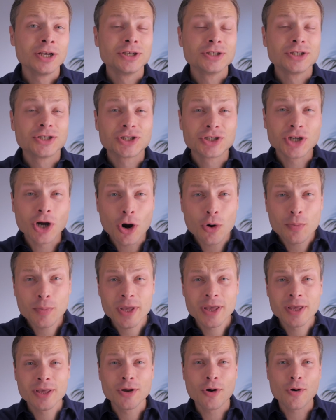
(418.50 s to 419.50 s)
Show
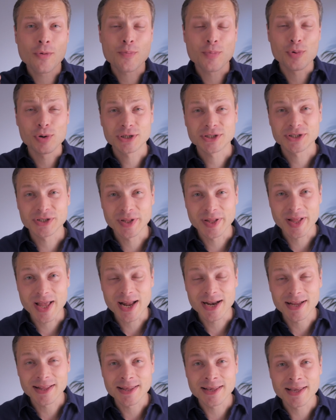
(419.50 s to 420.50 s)
me your
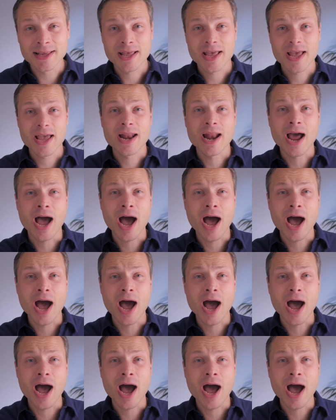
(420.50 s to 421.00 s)
personality and